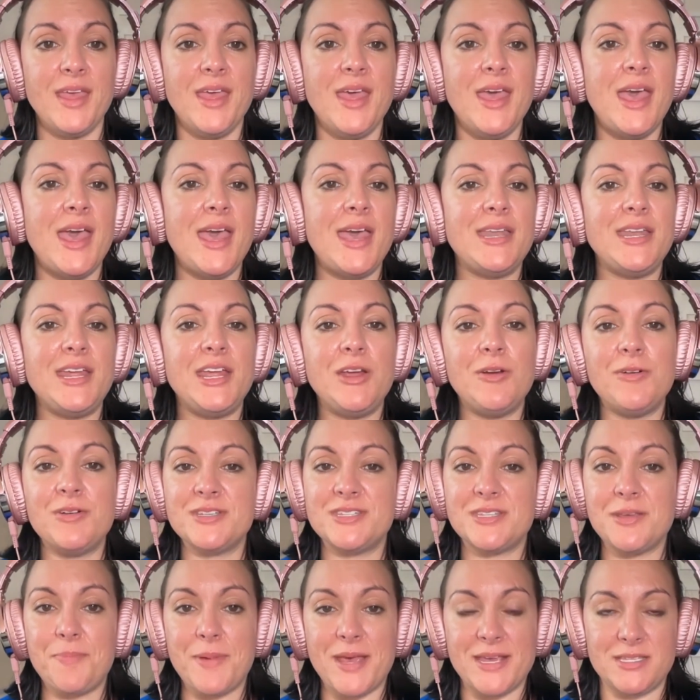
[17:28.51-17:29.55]
And here's
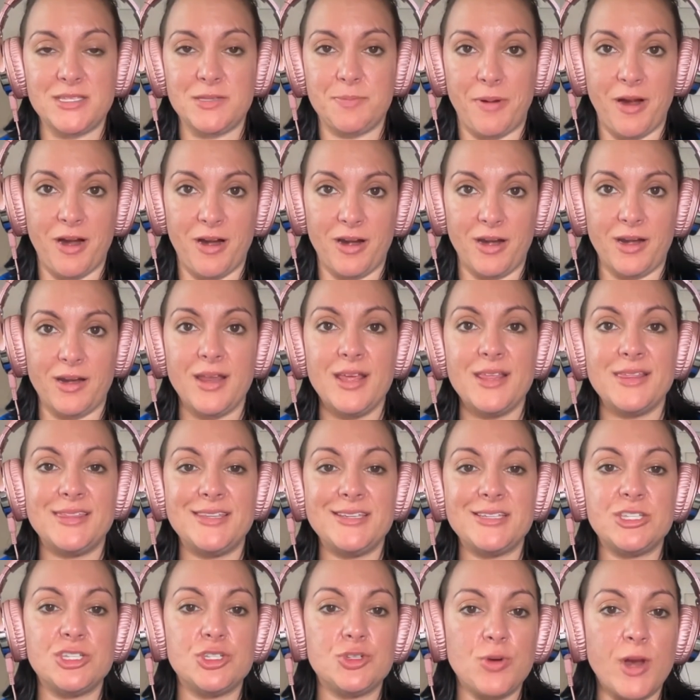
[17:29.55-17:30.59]
the best part. The
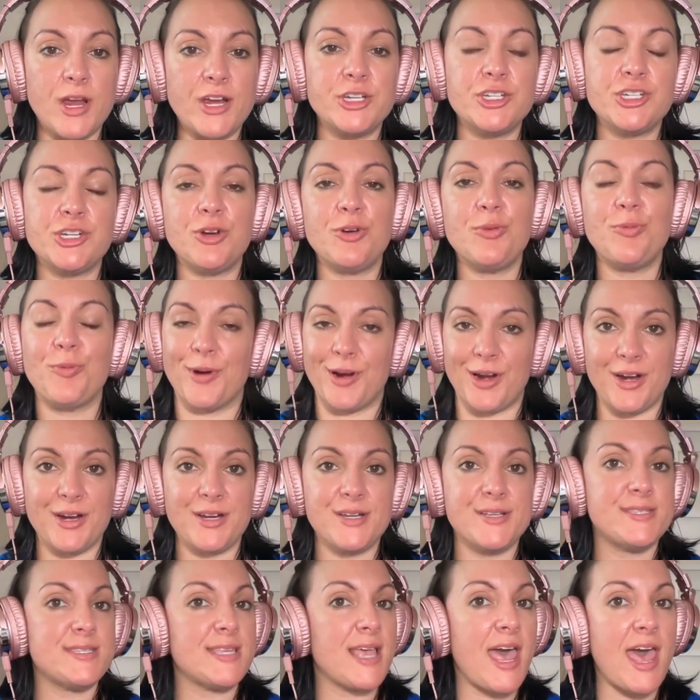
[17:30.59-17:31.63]
structure
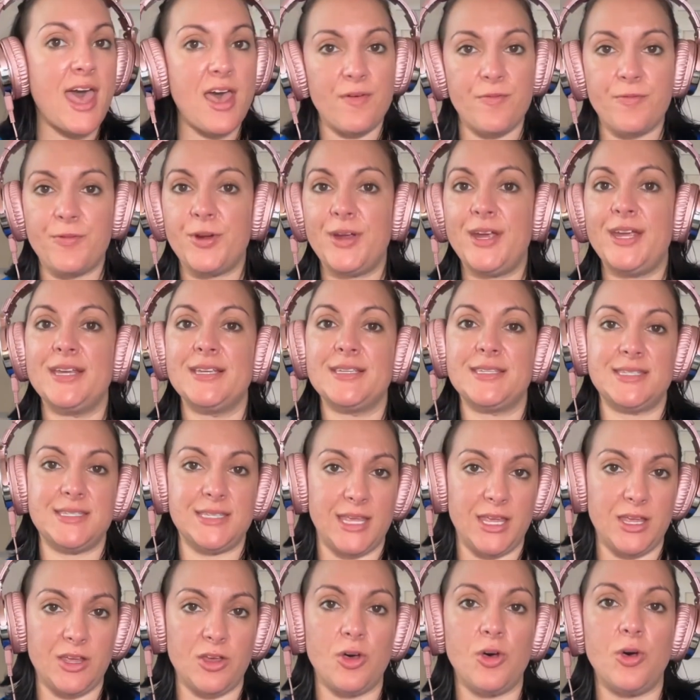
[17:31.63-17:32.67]
works every
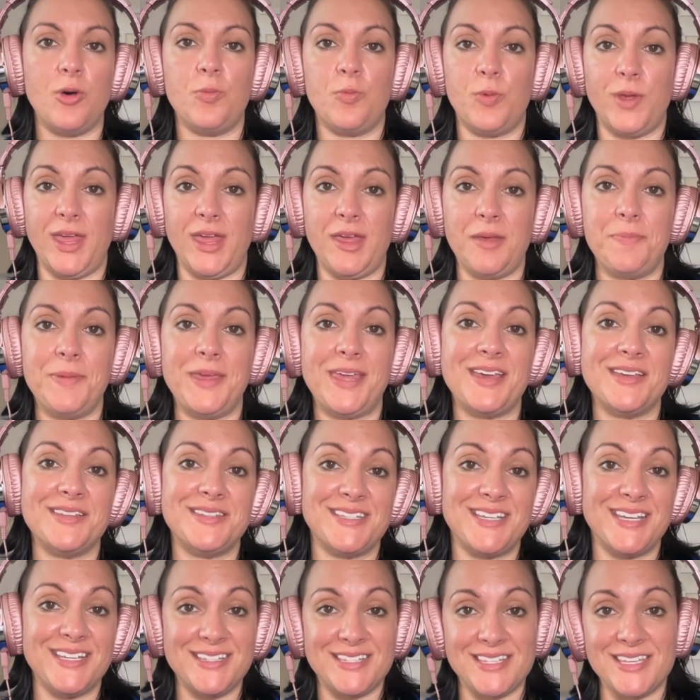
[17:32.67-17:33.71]
single week because
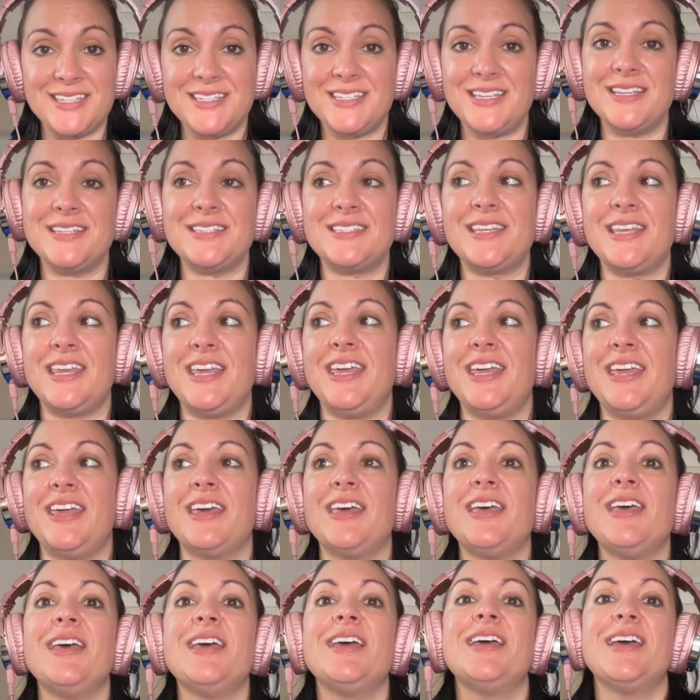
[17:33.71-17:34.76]
consistency,
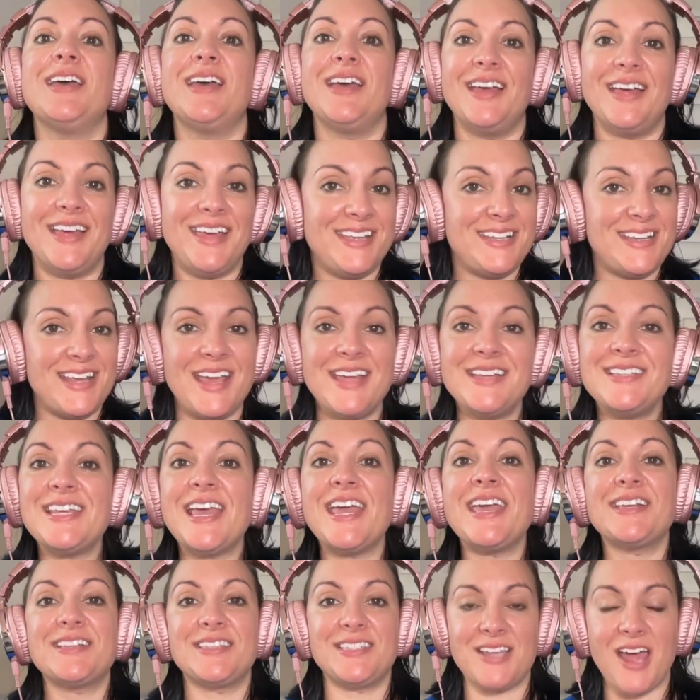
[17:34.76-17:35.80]
it
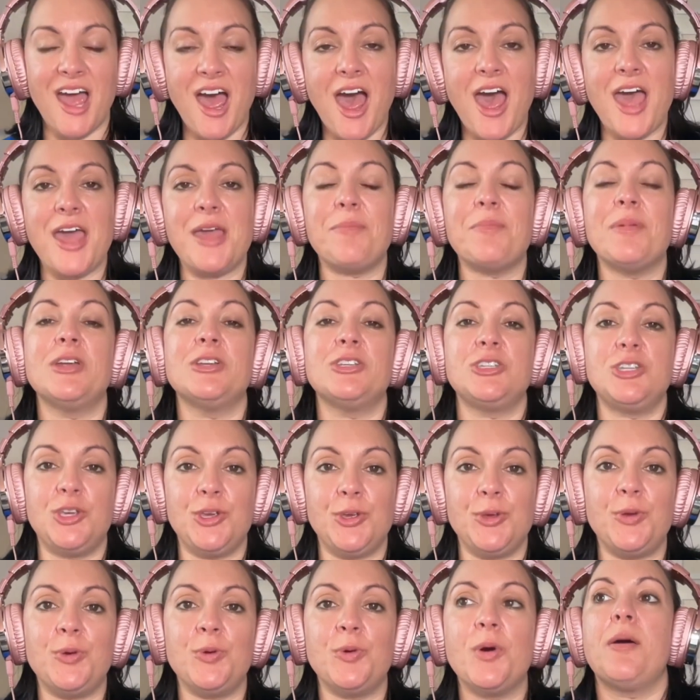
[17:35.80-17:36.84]
takes time
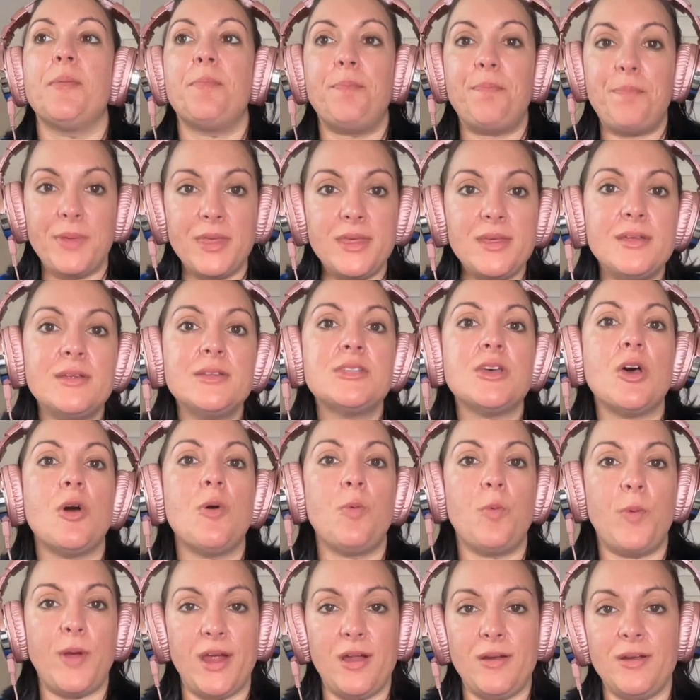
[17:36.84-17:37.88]
to build
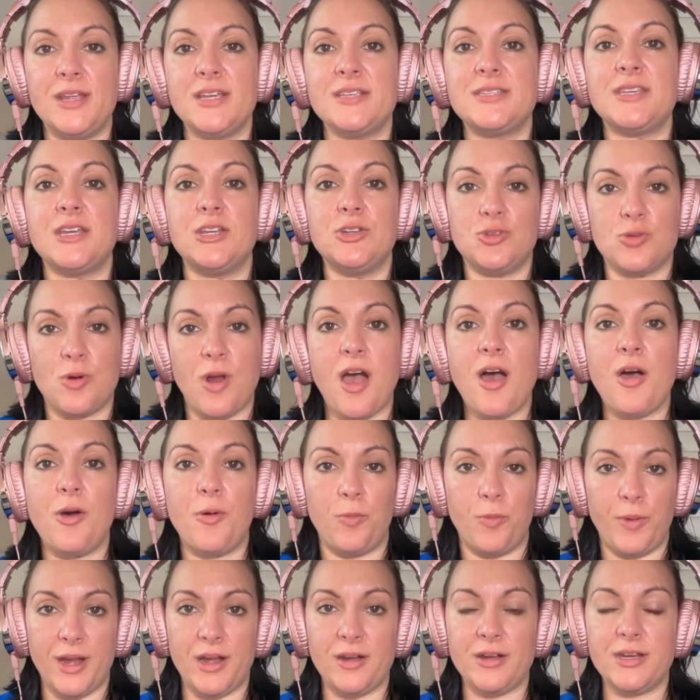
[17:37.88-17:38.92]
awareness and draw
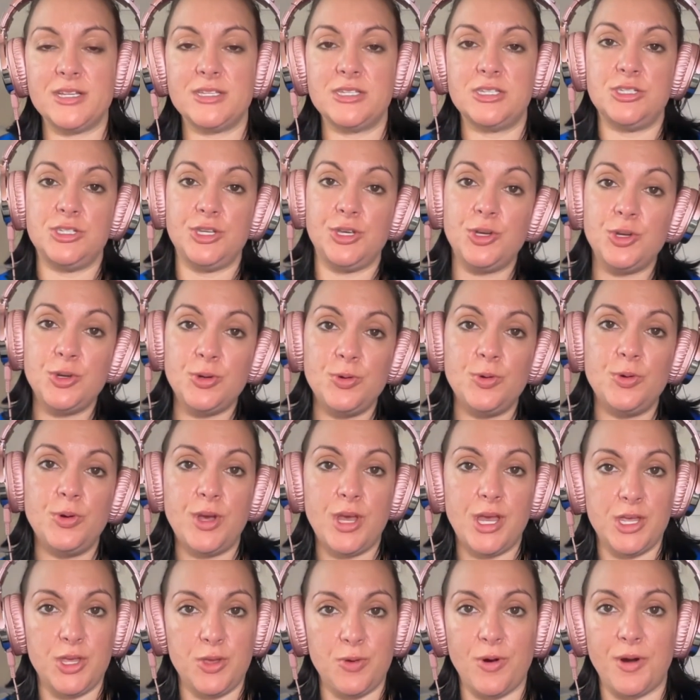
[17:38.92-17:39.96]
awareness to
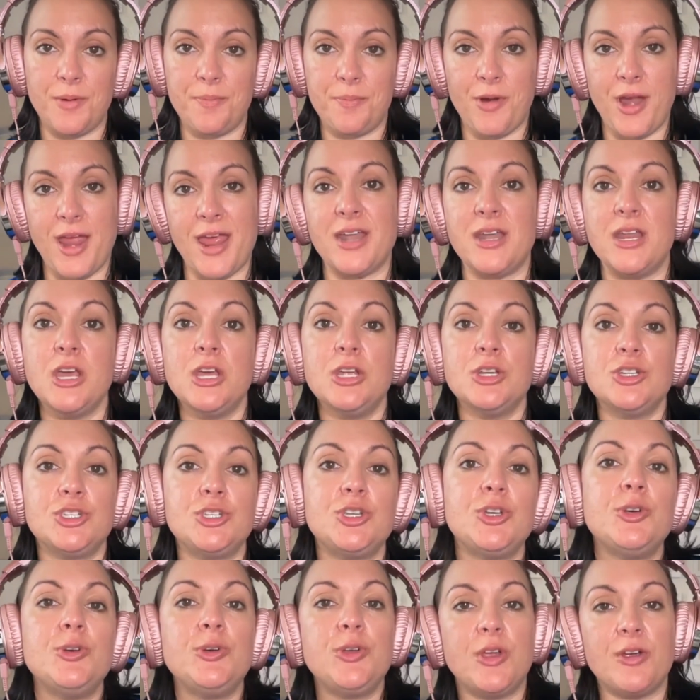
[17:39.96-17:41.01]
your brand,
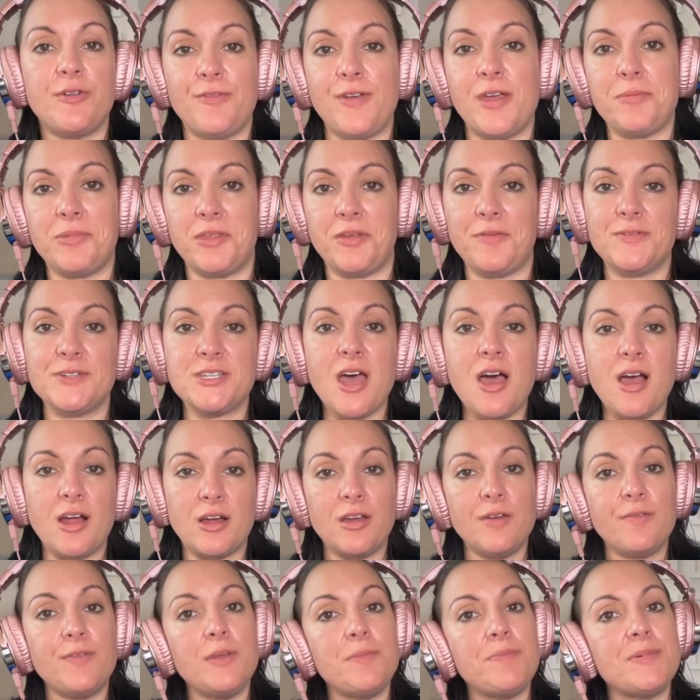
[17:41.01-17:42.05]
to your family
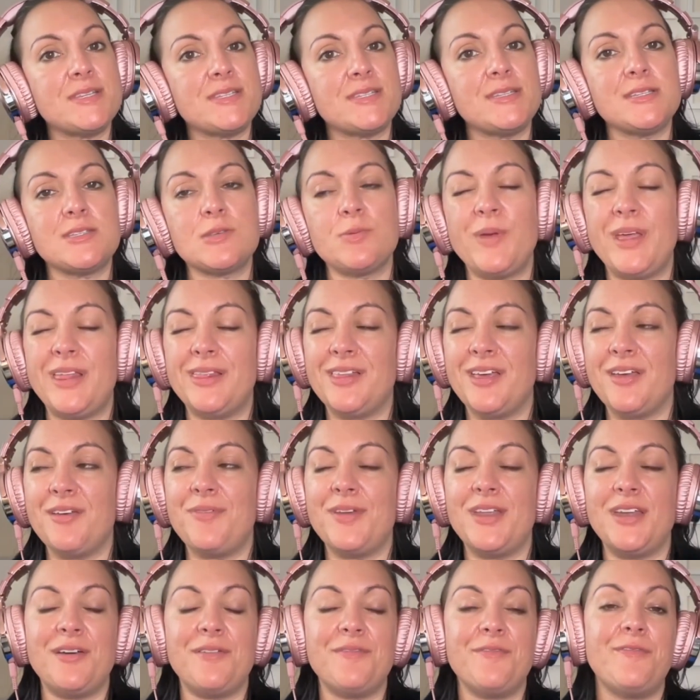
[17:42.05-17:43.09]
photography business. We live
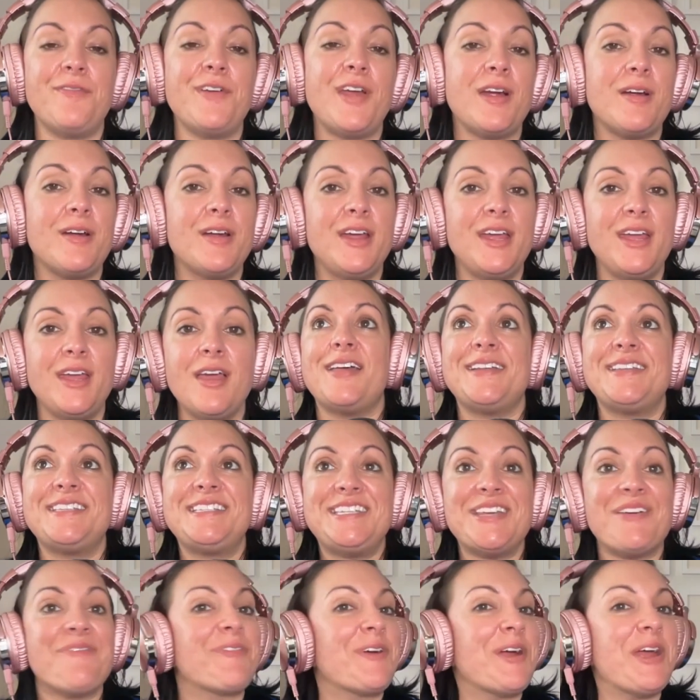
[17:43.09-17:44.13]
in a very
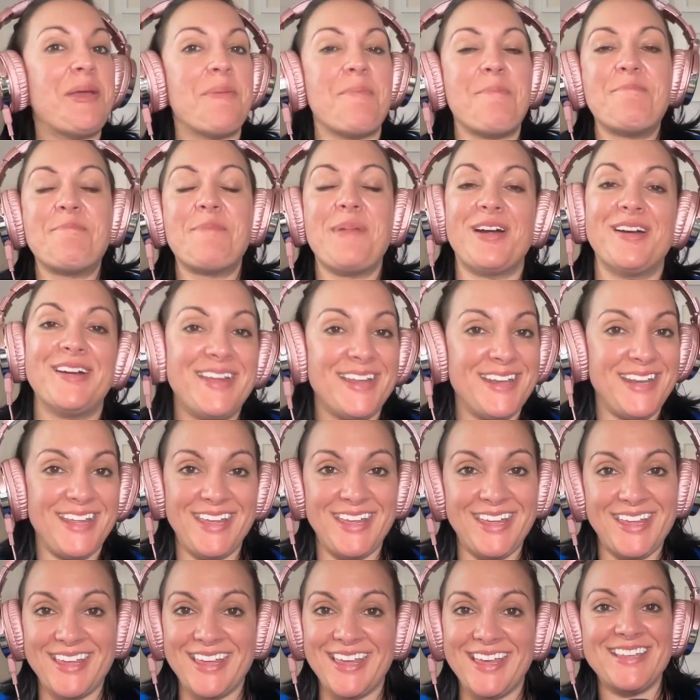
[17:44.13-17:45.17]
different
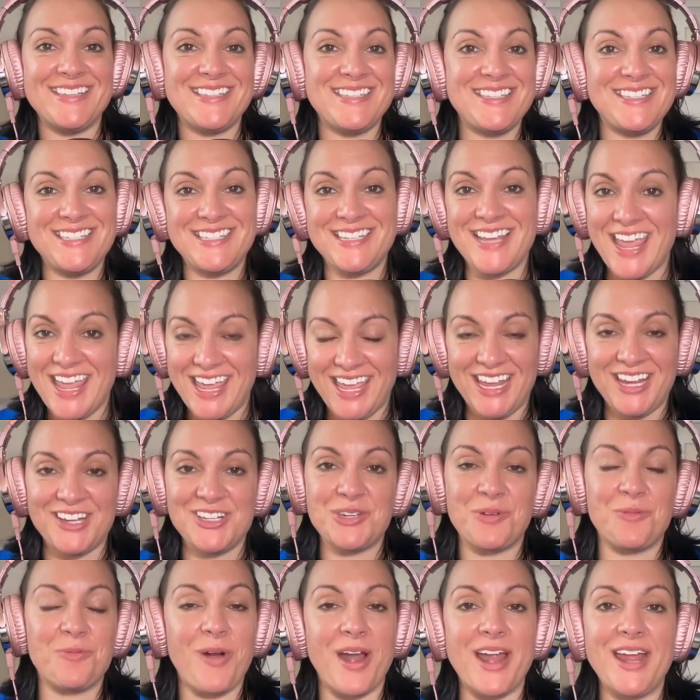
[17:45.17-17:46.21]
marketing stage
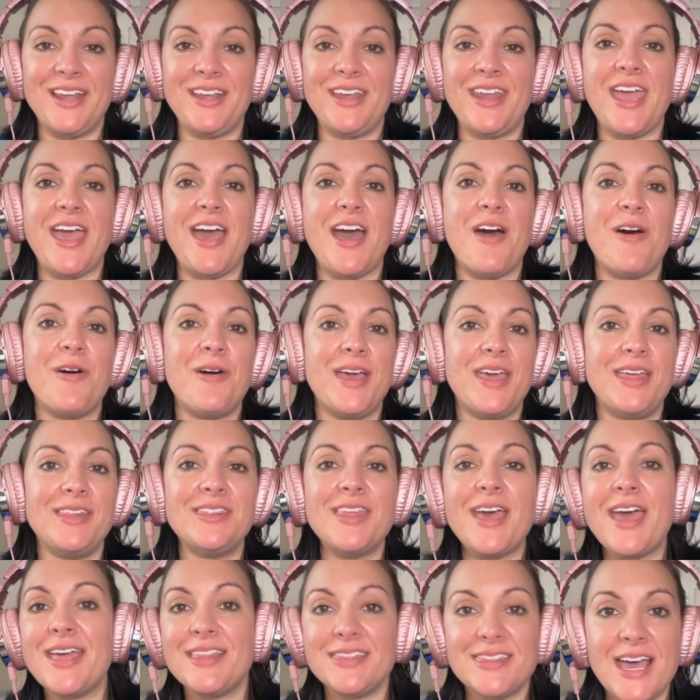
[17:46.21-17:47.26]
right now, and
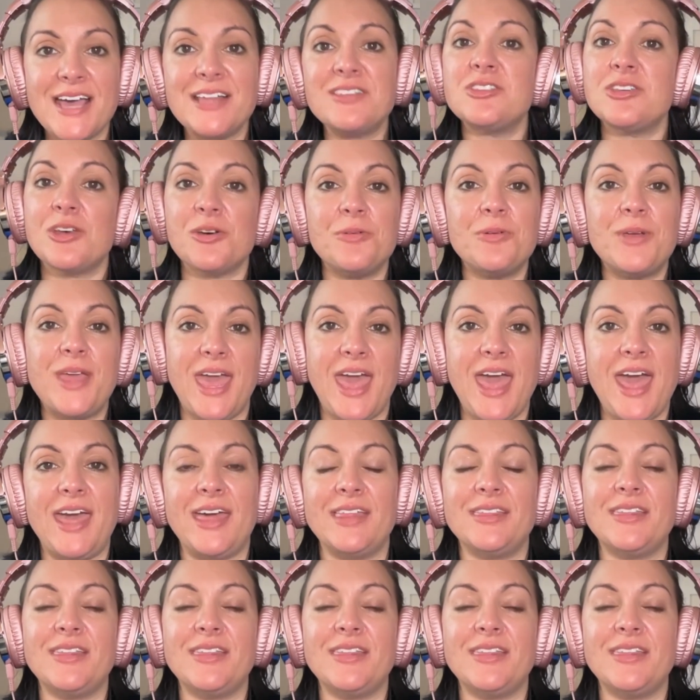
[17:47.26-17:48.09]
that's okay.